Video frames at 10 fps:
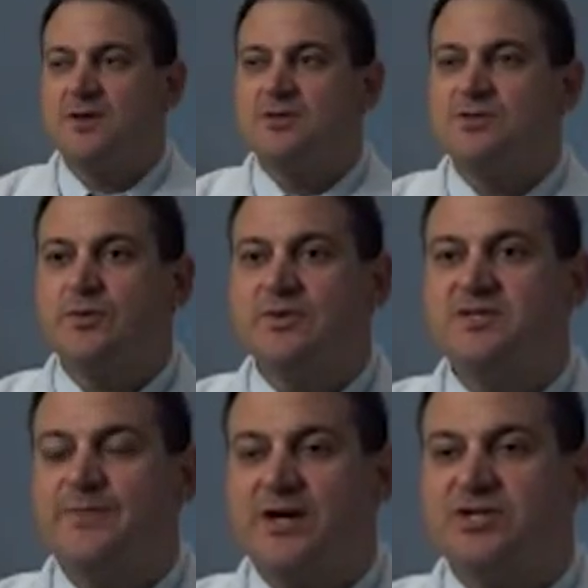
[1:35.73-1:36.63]
so
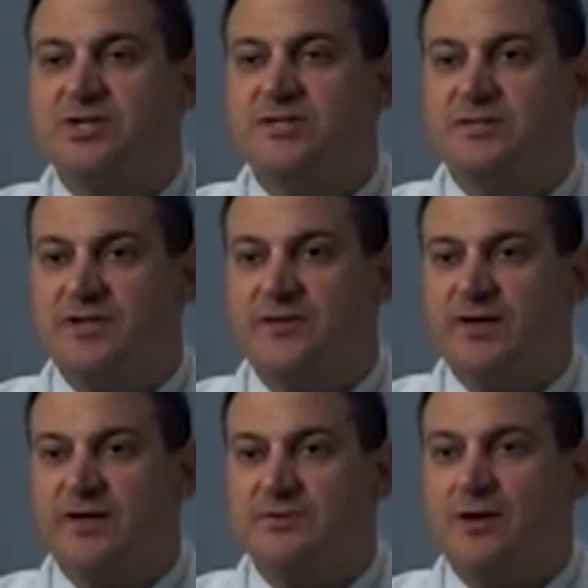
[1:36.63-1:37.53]
inspection
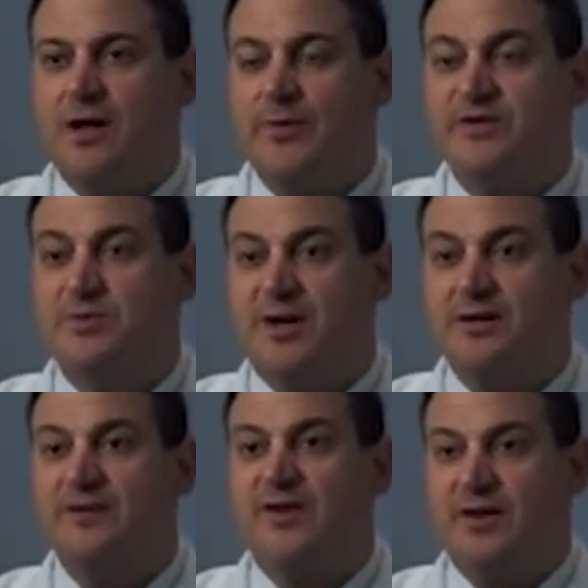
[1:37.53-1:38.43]
certificates are always
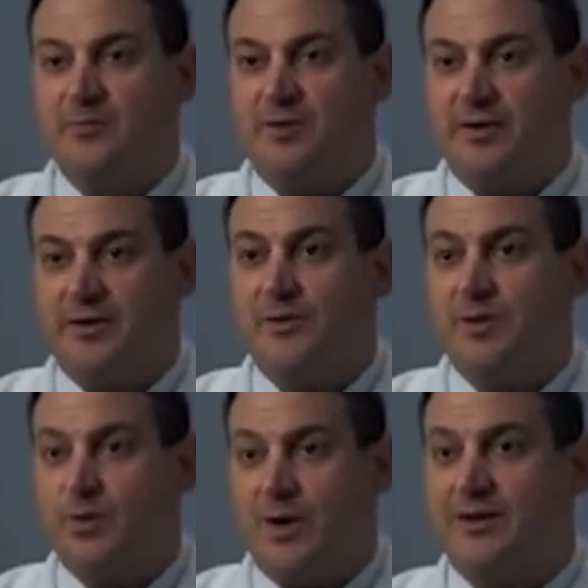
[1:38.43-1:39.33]
readily available and are
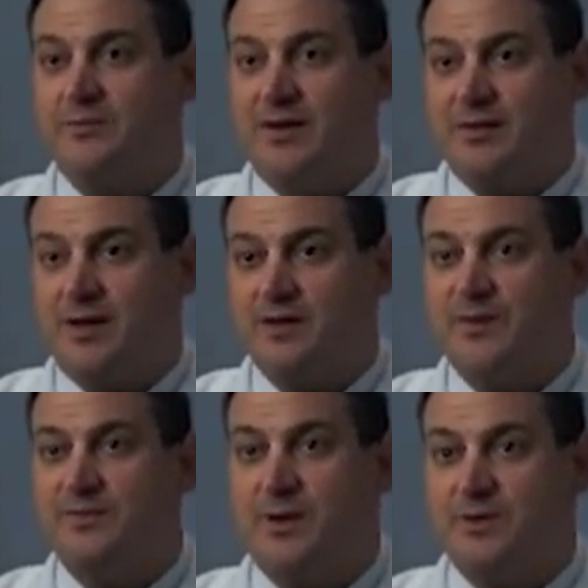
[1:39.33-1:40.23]
required by law to
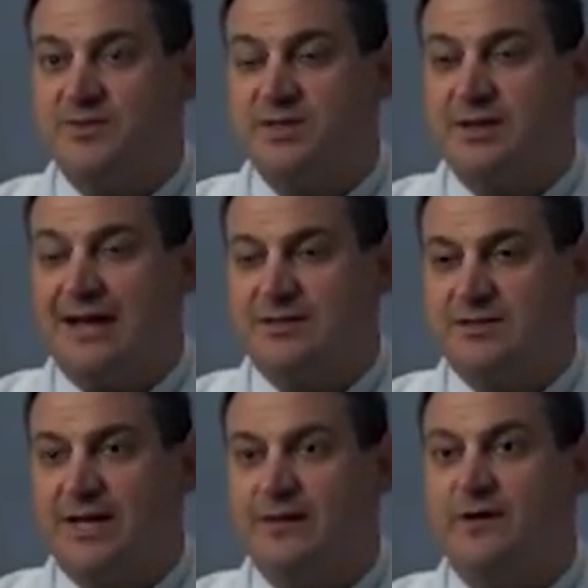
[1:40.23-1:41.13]
be posted
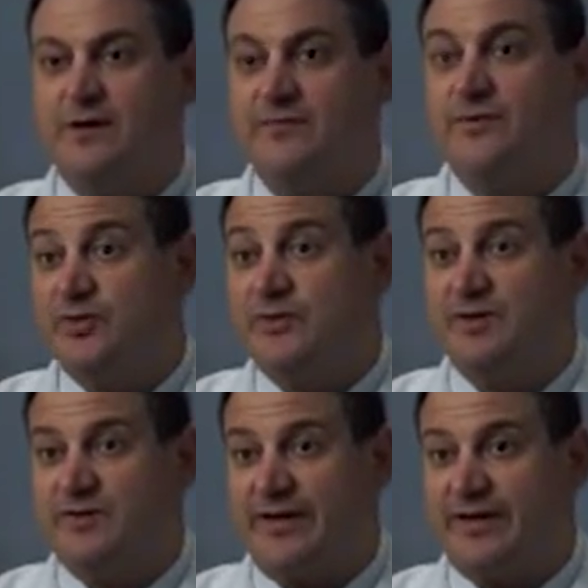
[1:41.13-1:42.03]
outside of the treatment
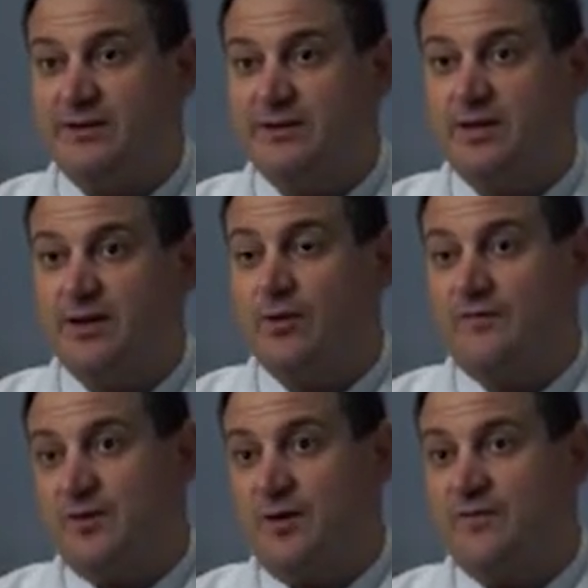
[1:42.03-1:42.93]
device or
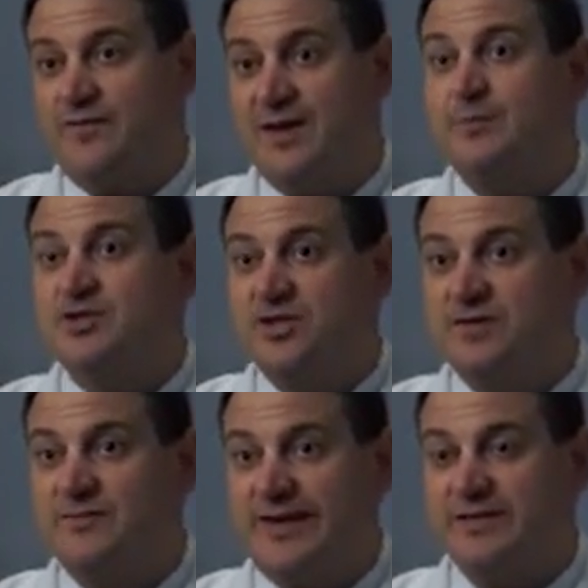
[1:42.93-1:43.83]
of the, of the imaging
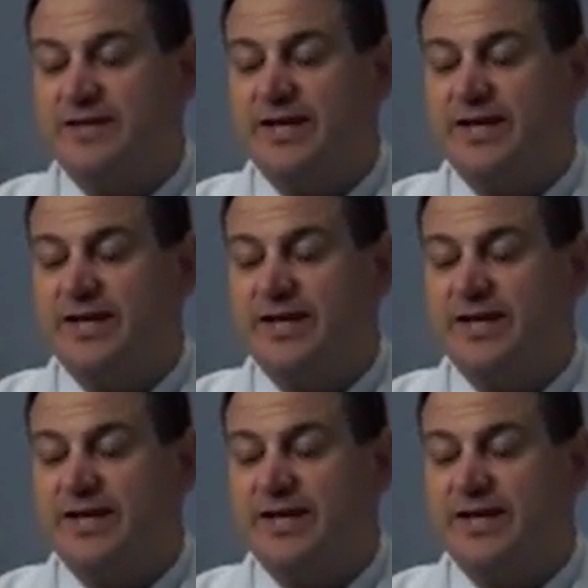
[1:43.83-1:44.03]
device.